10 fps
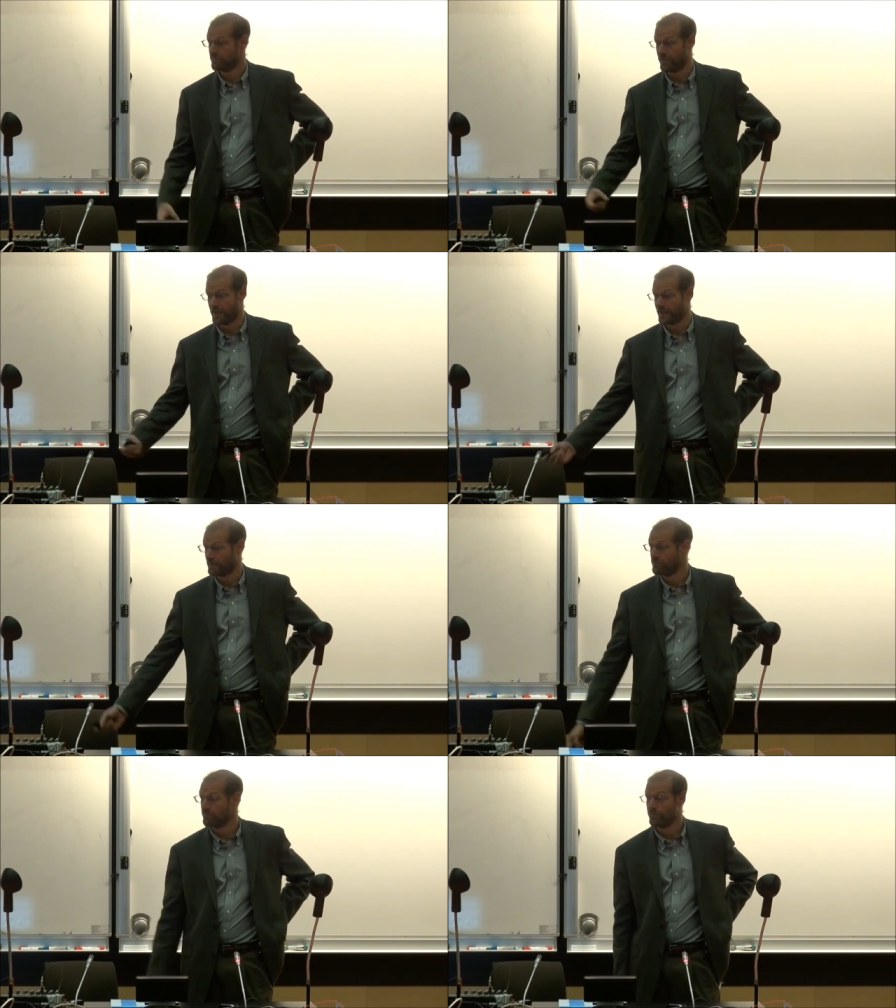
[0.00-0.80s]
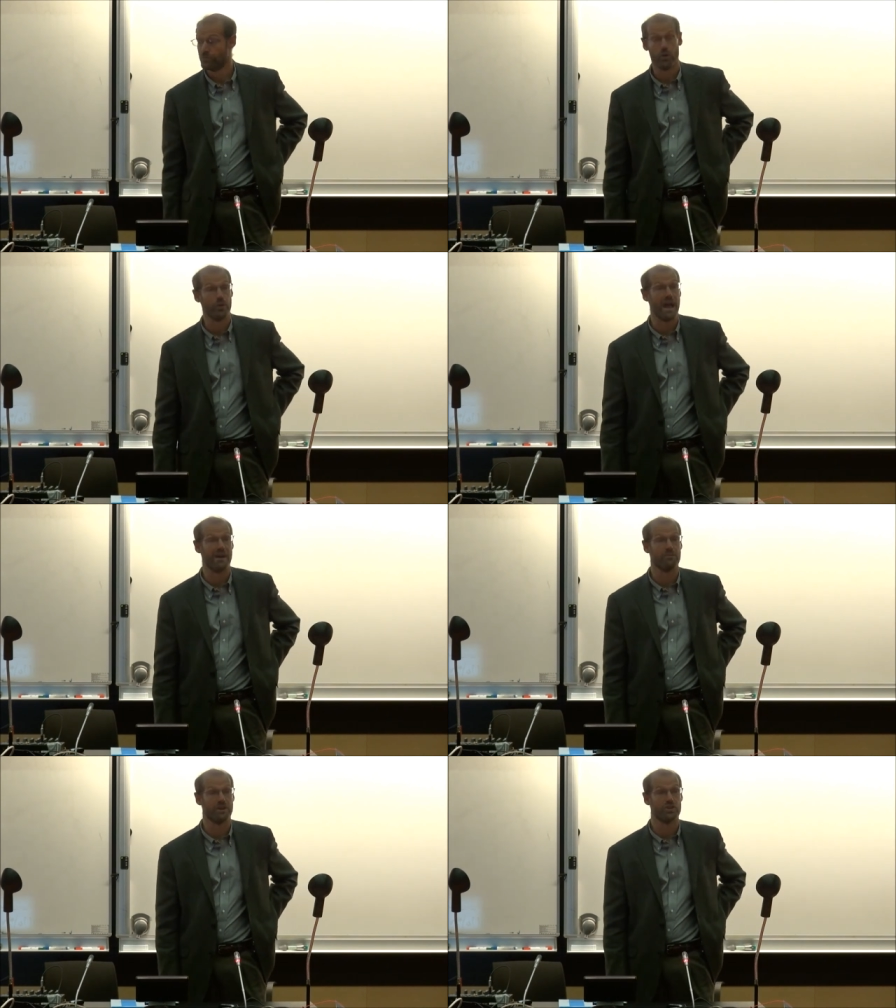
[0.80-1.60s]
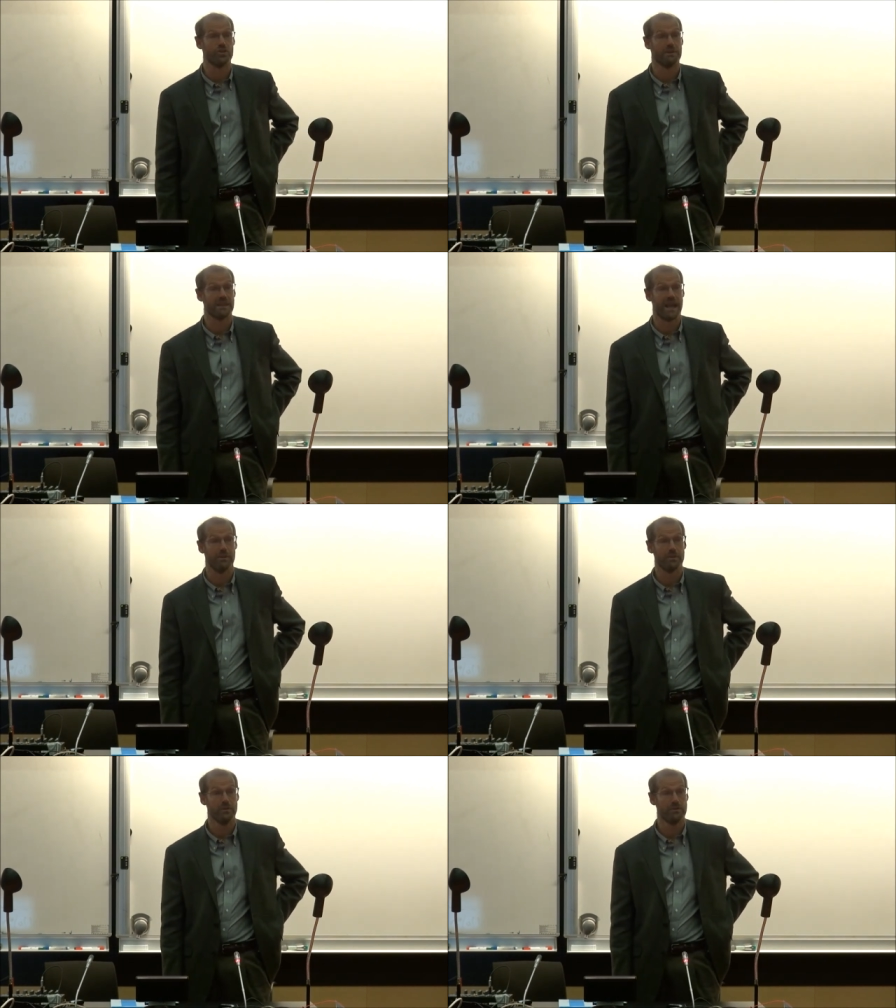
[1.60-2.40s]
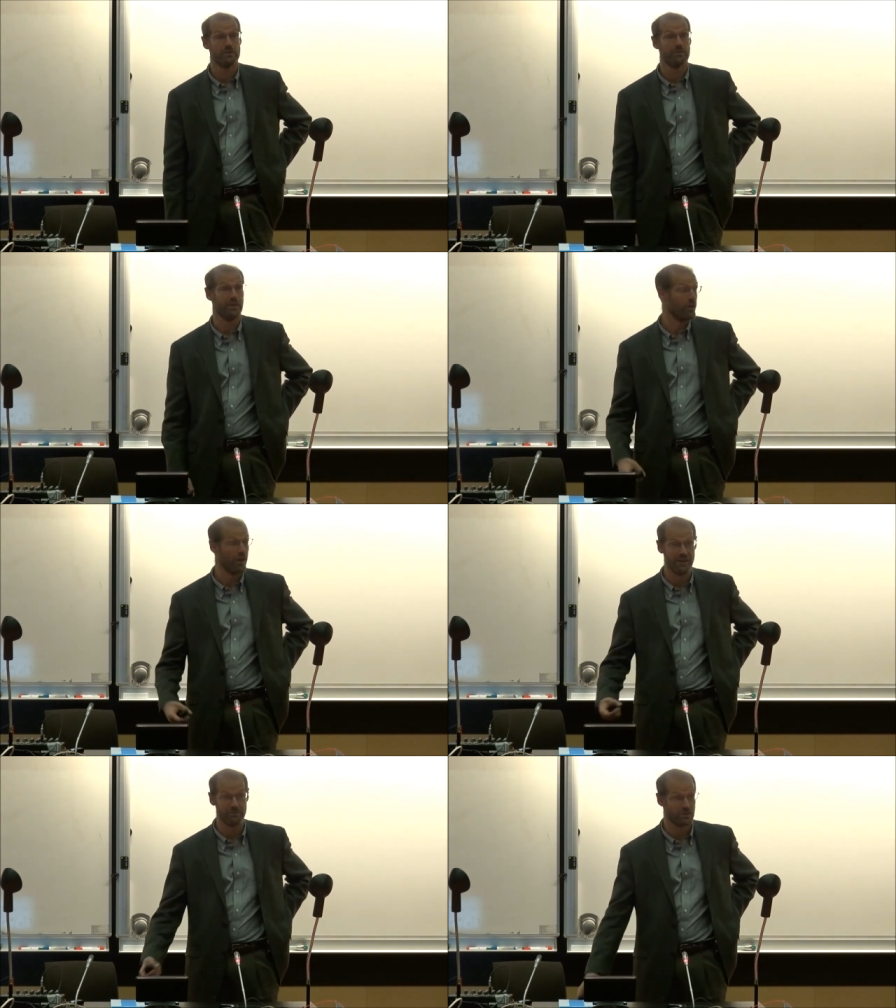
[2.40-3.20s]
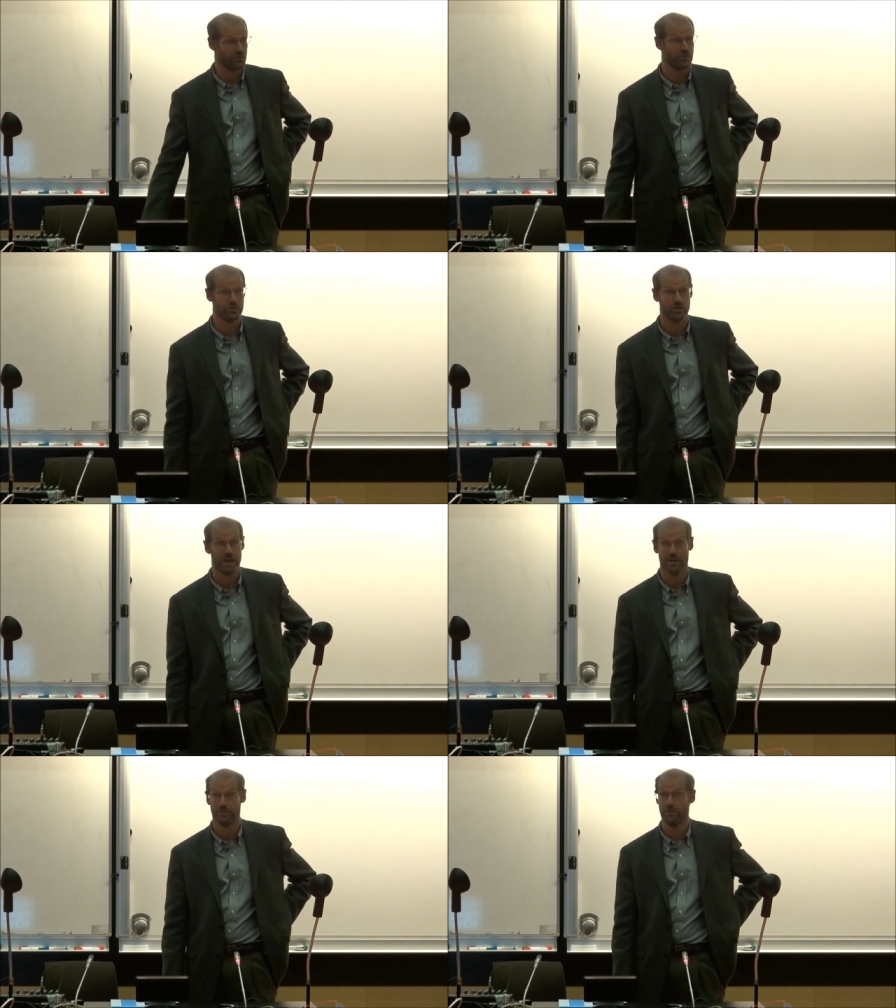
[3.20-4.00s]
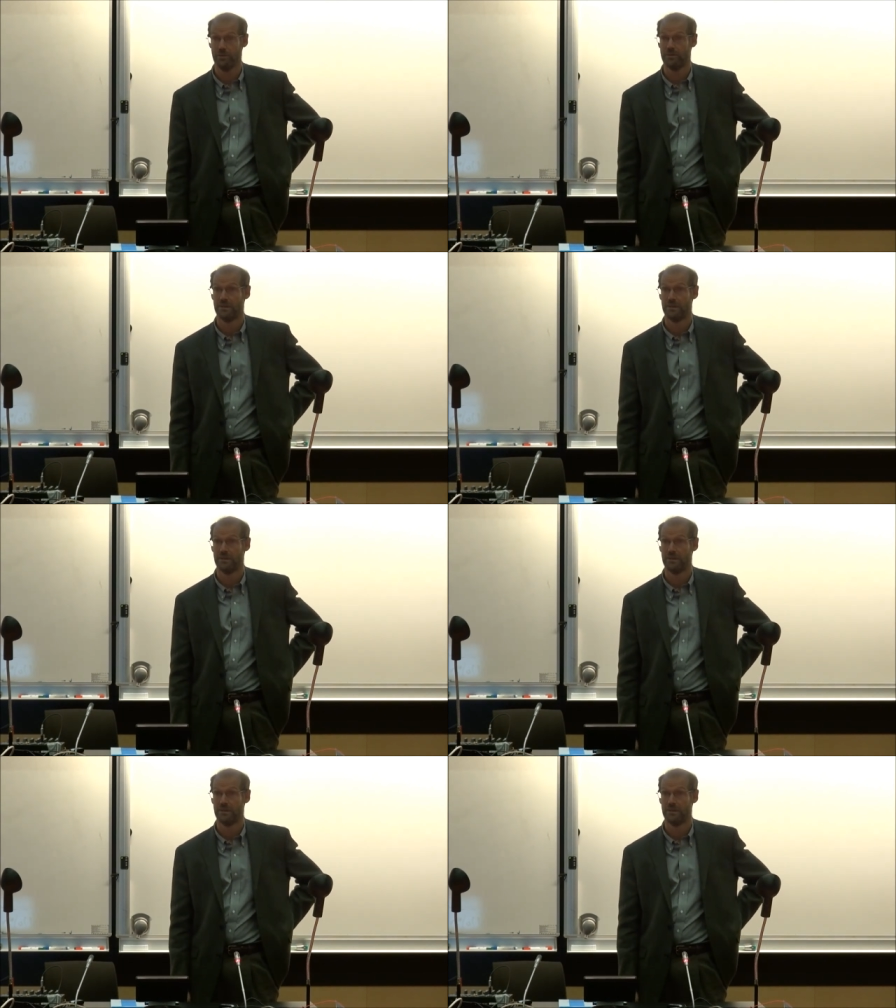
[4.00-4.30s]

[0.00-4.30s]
They don't have much human capital. They don't have much physical capital.